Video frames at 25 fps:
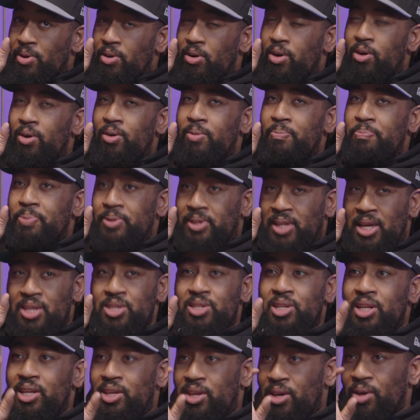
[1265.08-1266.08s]
or
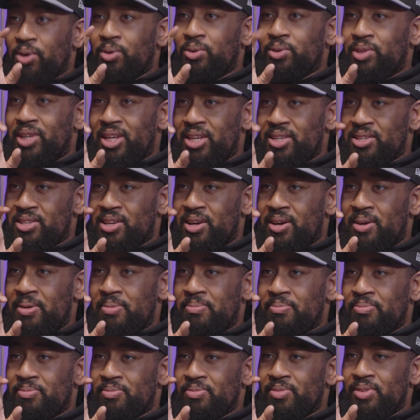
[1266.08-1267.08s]
potentially killed his
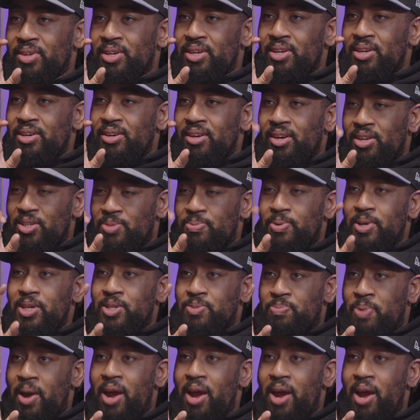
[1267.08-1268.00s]
parents.